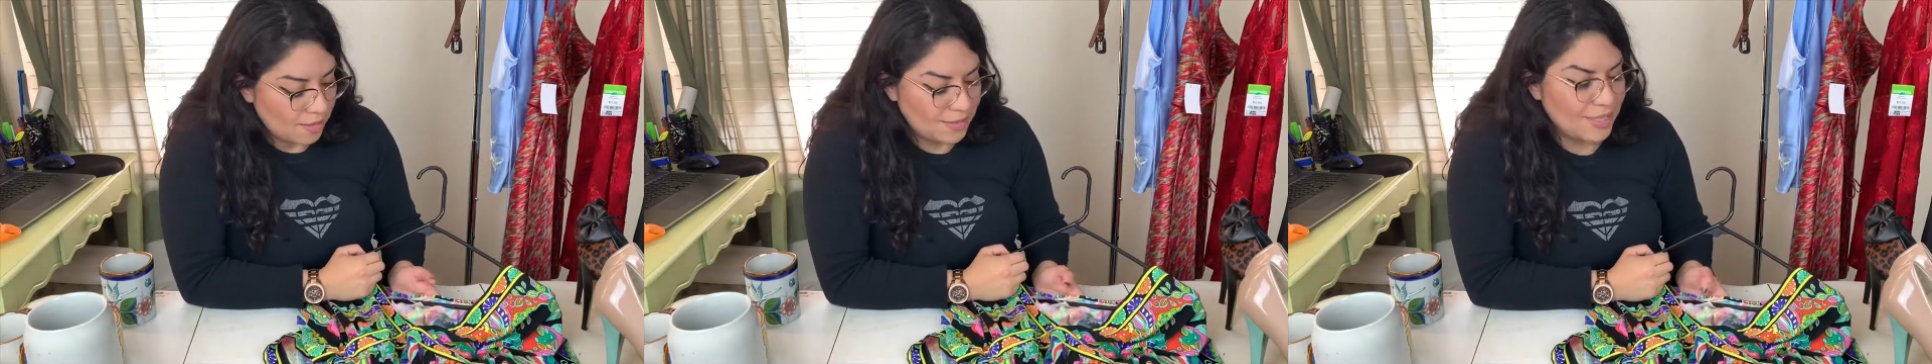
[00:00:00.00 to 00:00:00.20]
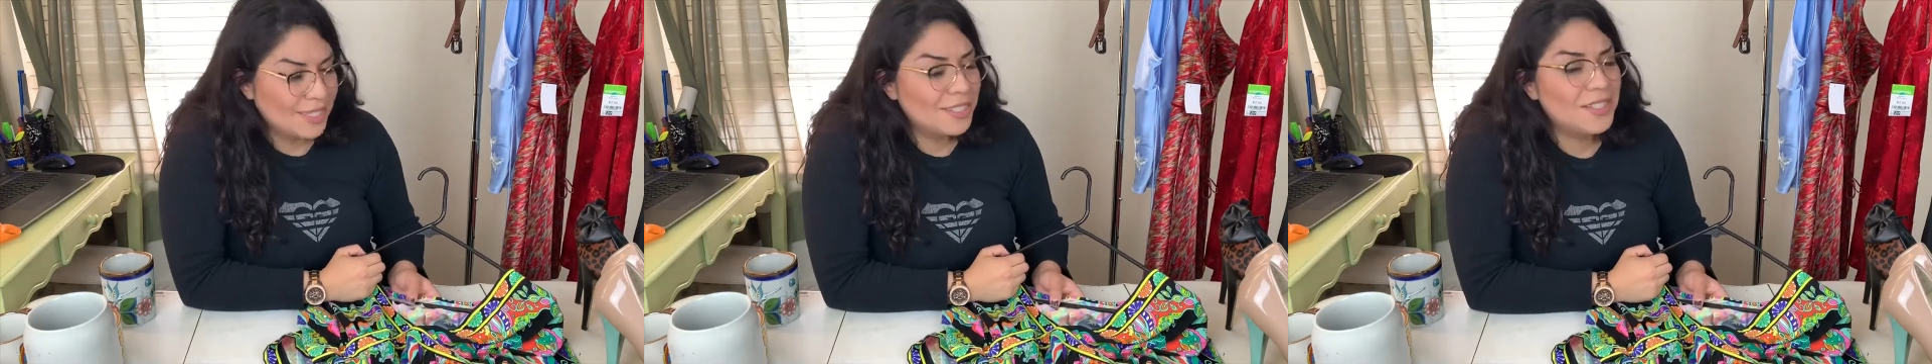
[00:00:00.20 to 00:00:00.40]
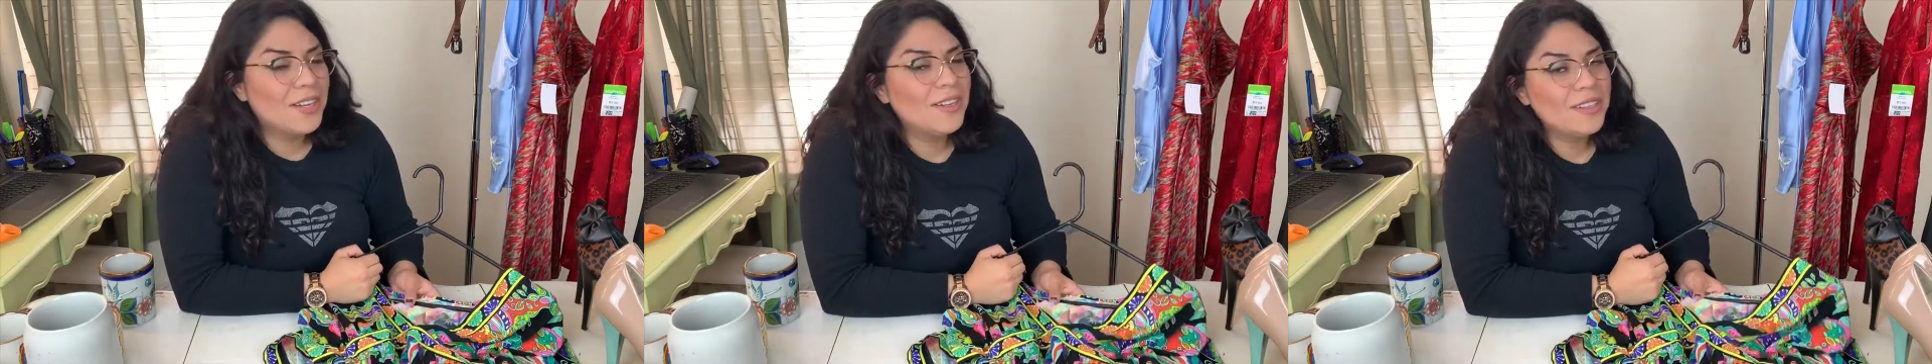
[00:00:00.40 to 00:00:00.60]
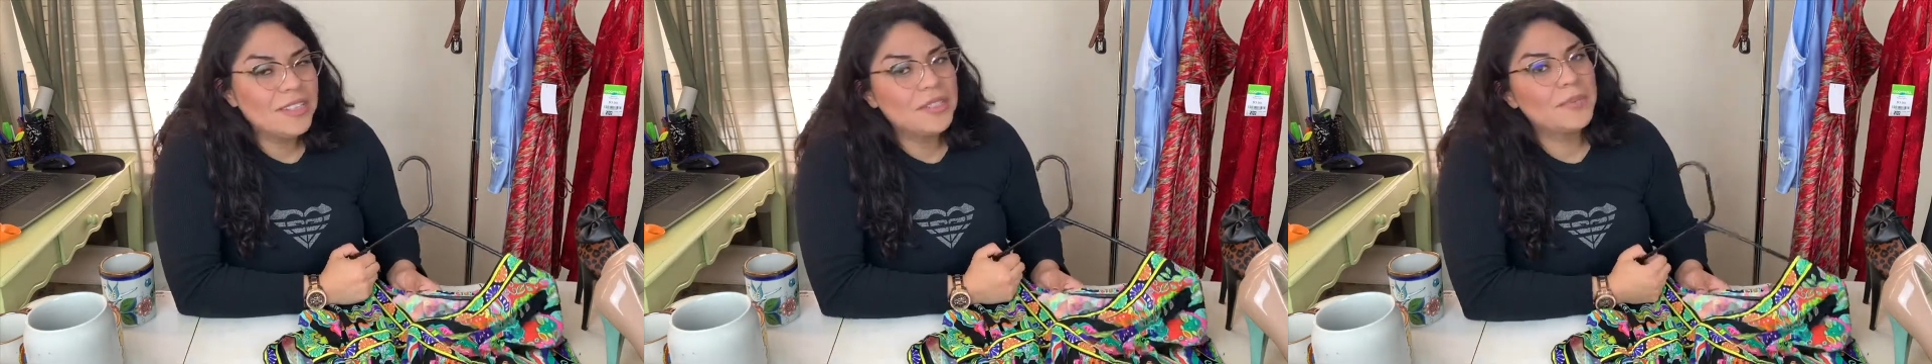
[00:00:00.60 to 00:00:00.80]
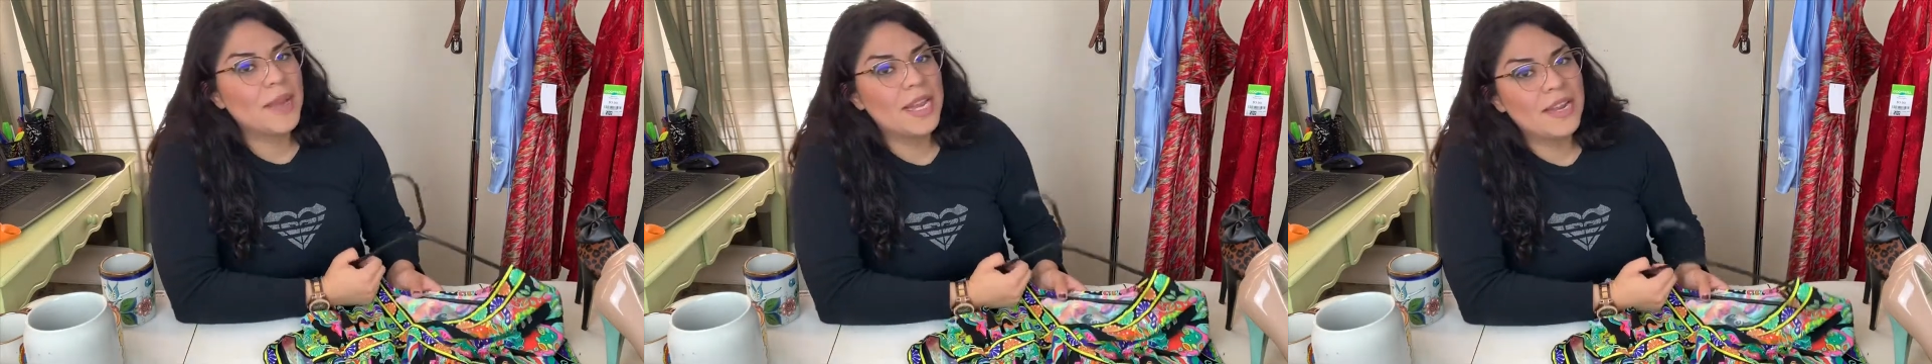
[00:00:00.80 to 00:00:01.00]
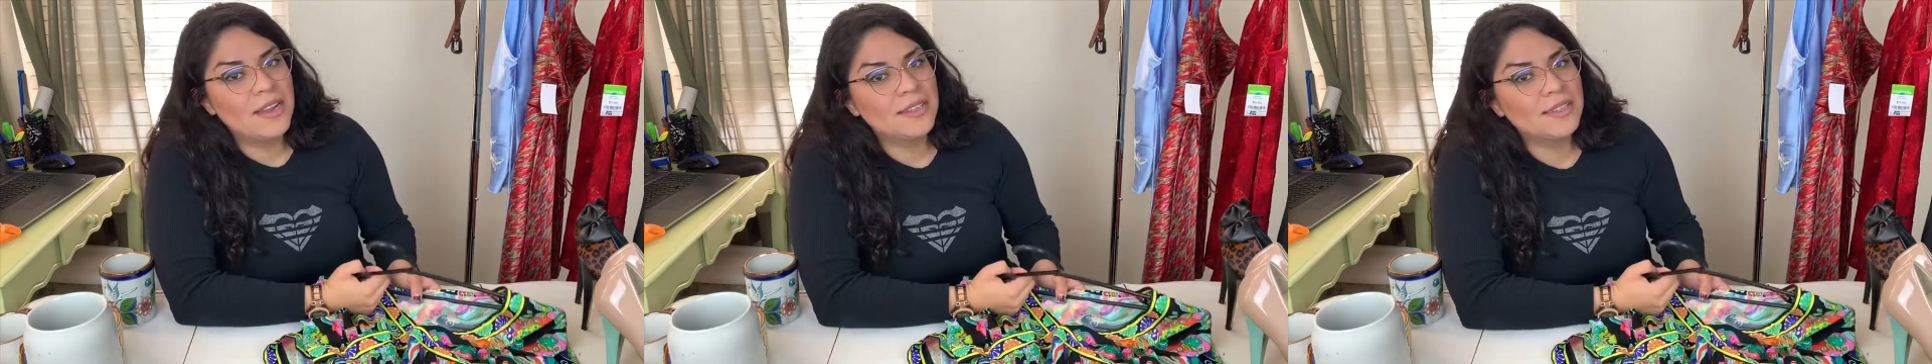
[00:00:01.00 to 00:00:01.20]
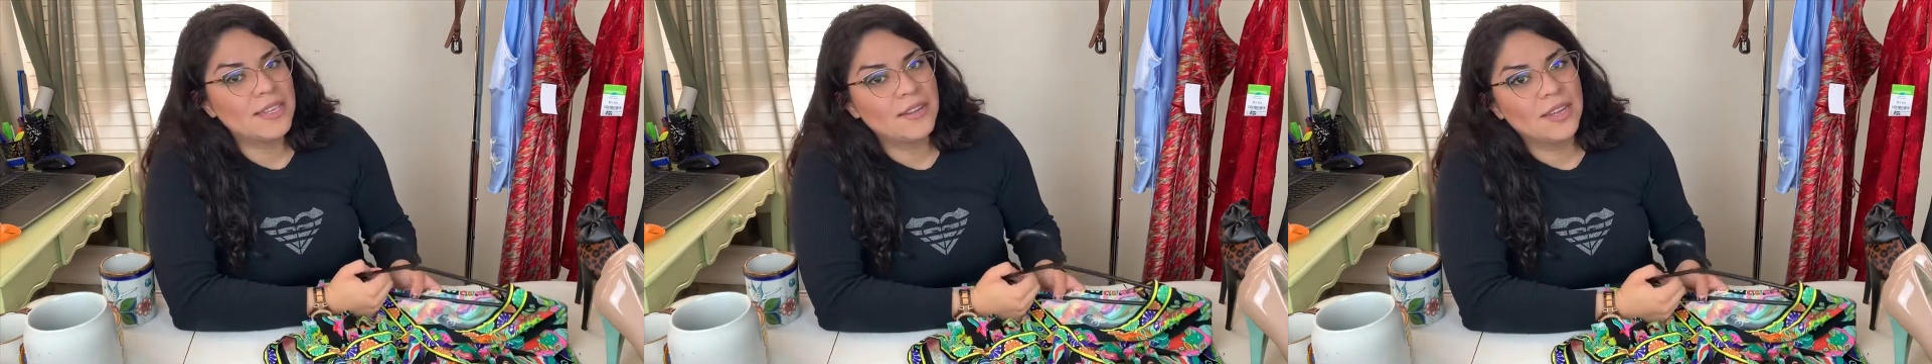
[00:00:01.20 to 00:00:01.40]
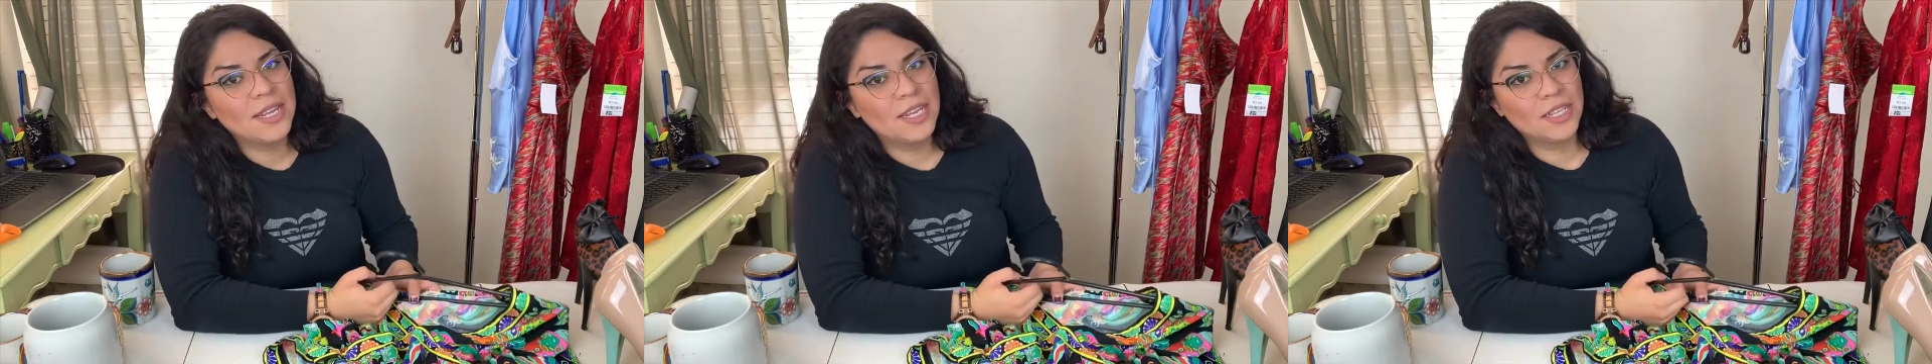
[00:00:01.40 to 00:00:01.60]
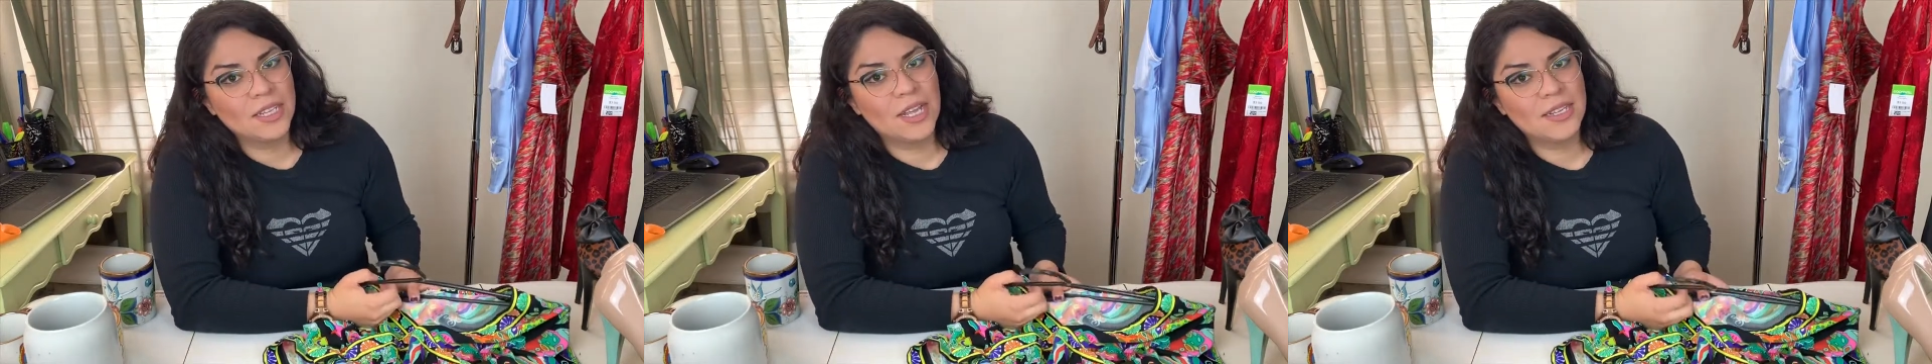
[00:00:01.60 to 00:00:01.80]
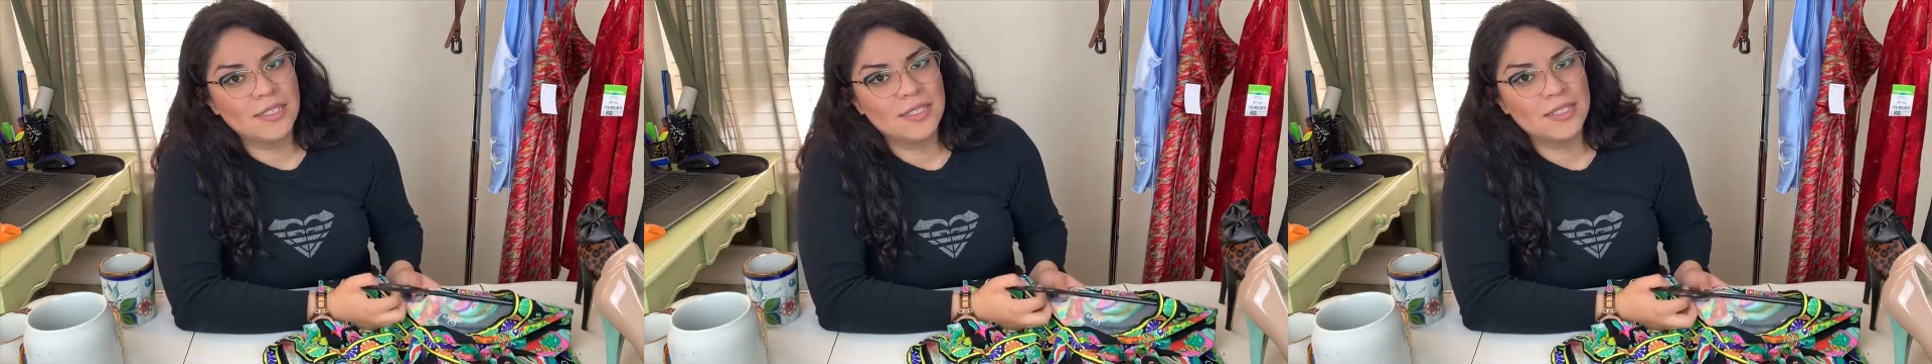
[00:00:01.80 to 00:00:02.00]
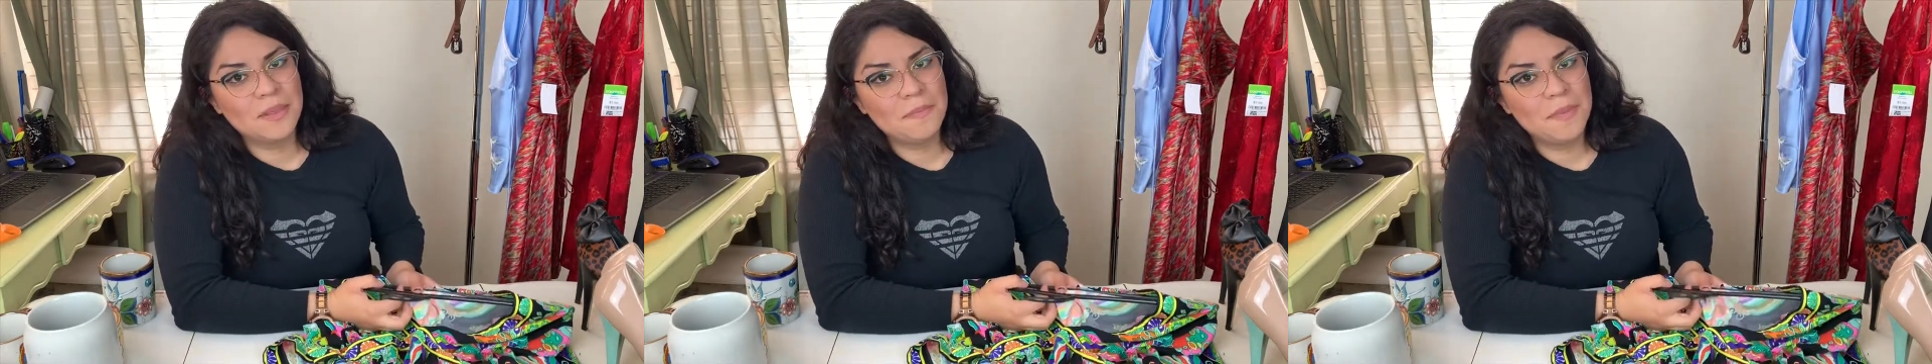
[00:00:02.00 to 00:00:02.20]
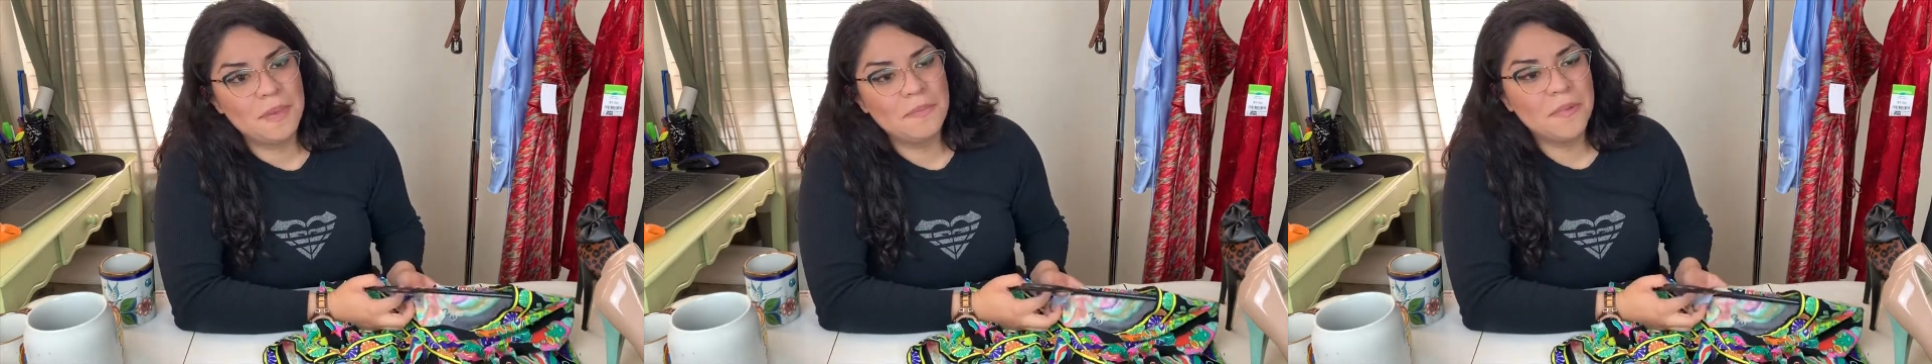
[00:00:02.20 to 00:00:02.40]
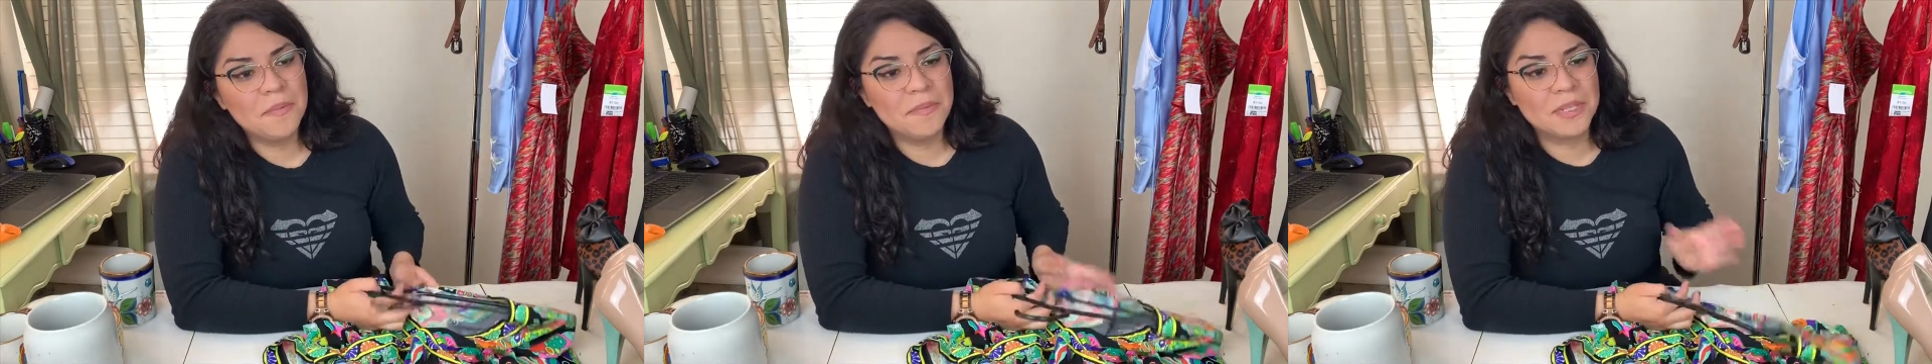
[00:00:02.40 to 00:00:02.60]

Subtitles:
$6 might not sound like a lot to some people,